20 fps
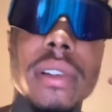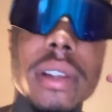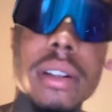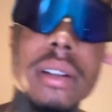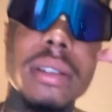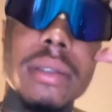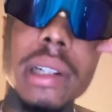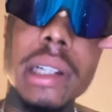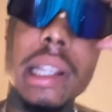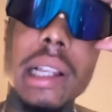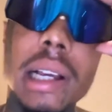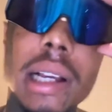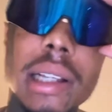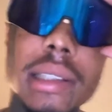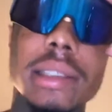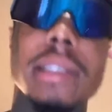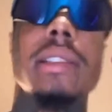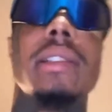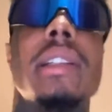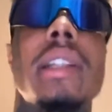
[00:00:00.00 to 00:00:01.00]
to realize
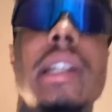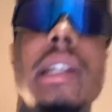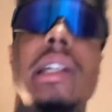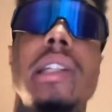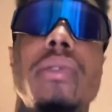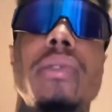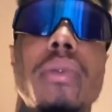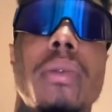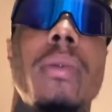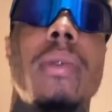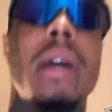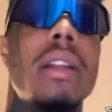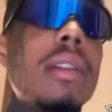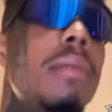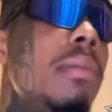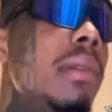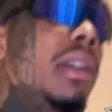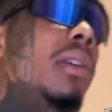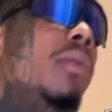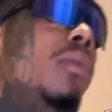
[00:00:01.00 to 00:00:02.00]
is would rather
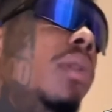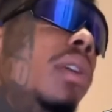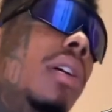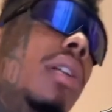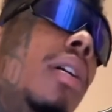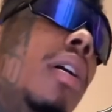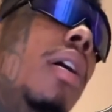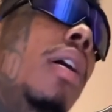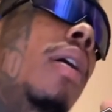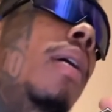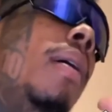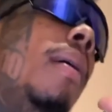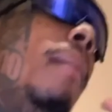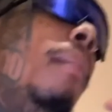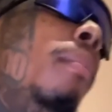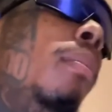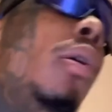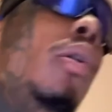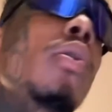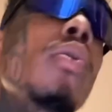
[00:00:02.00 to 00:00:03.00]
be with a
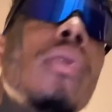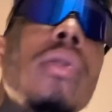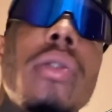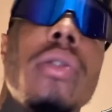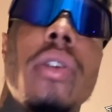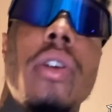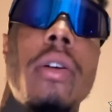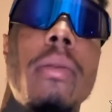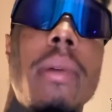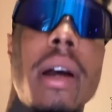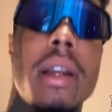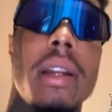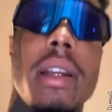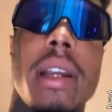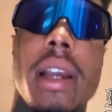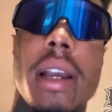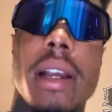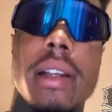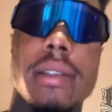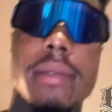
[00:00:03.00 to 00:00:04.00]
broke, nobody
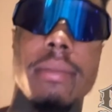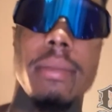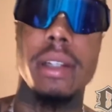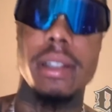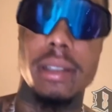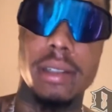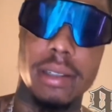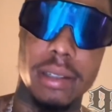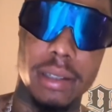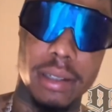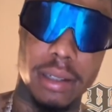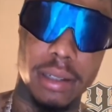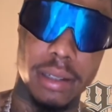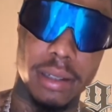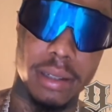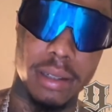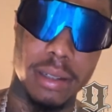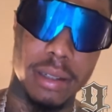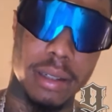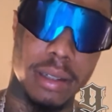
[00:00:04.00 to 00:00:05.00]
ass bitch
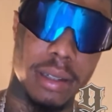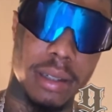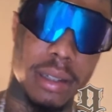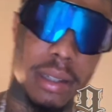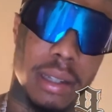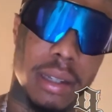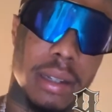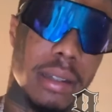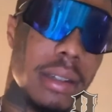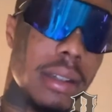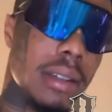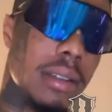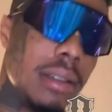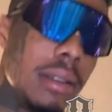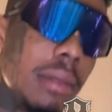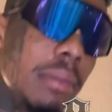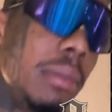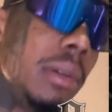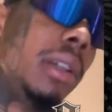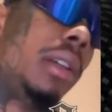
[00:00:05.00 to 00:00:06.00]
than to
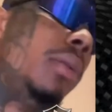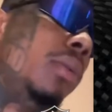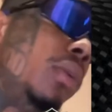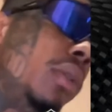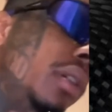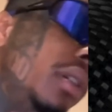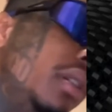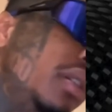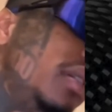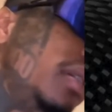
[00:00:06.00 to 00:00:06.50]
be with